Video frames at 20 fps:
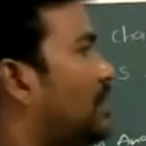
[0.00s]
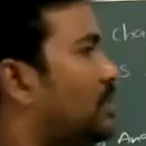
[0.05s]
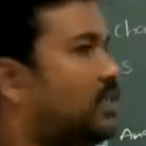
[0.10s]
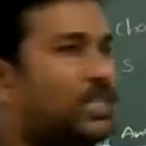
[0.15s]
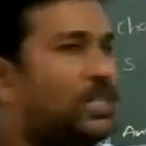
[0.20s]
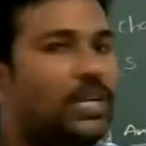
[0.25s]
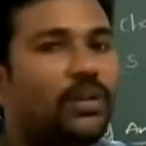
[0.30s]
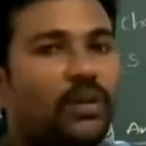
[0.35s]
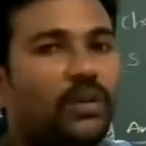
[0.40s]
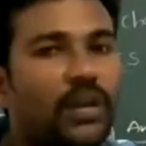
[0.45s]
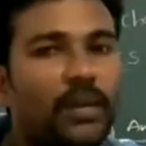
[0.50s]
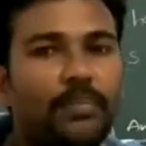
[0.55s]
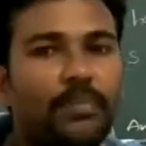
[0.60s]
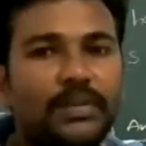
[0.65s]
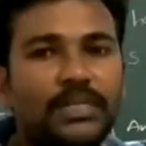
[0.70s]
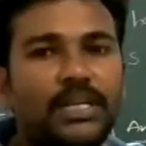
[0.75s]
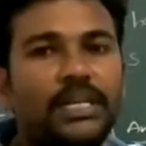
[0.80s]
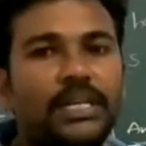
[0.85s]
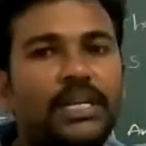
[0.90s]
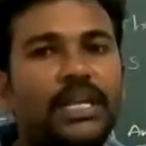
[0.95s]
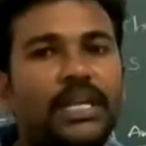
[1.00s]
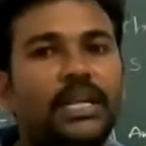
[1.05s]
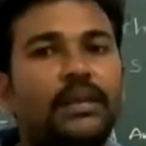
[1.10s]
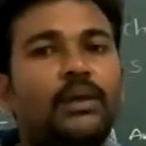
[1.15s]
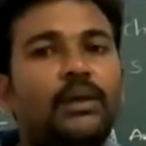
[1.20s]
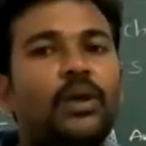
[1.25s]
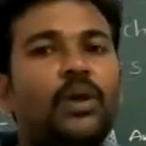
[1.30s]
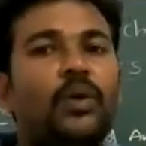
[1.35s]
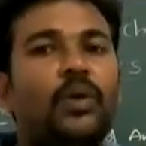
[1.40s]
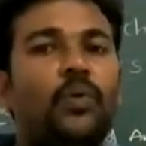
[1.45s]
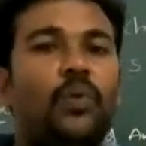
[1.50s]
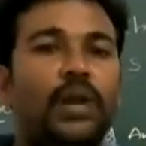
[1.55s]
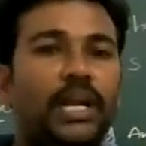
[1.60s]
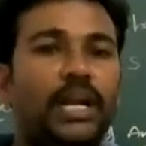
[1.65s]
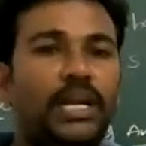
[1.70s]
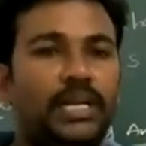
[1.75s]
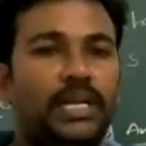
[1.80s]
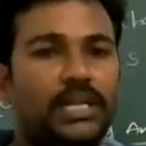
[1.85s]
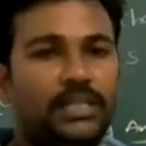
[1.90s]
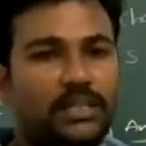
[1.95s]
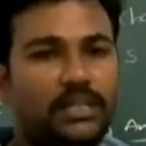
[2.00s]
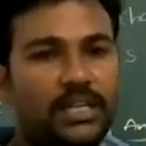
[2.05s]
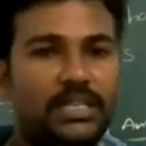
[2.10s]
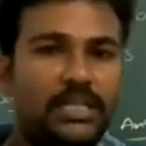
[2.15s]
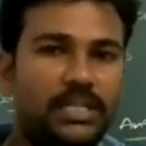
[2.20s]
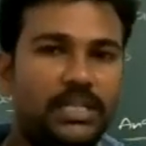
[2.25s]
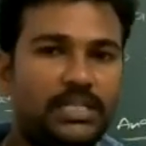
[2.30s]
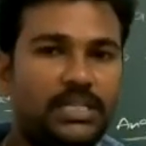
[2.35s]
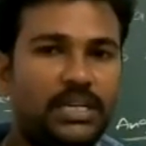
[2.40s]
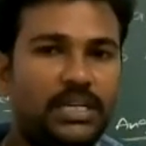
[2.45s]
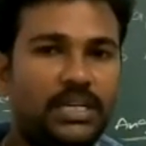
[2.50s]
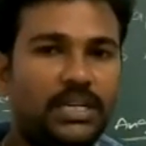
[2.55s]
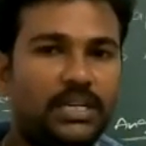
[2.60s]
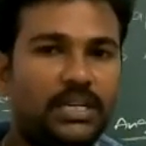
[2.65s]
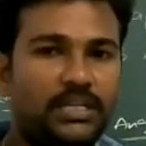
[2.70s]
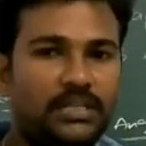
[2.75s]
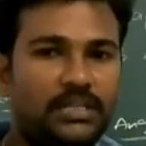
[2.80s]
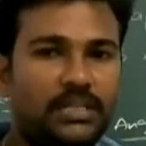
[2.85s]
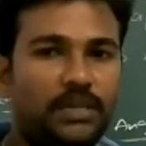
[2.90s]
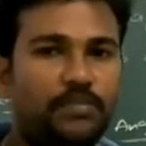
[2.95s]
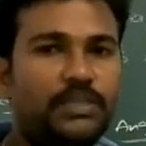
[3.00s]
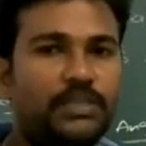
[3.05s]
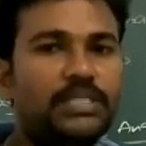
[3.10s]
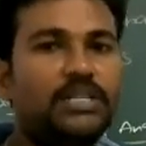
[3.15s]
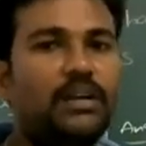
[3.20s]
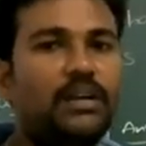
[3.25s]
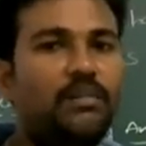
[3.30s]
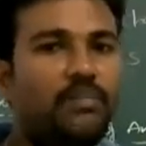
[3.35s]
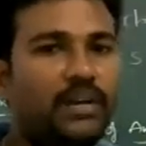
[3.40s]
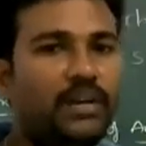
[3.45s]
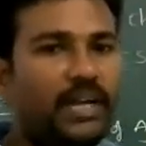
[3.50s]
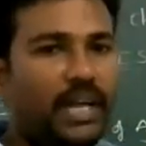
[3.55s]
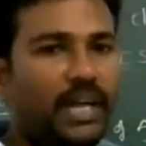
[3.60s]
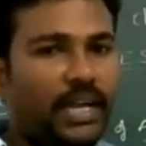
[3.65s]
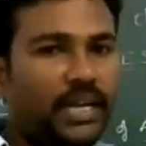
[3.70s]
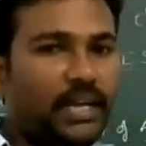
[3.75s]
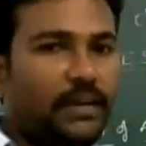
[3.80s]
zero representing 180, 360 degrees. That means complete angle.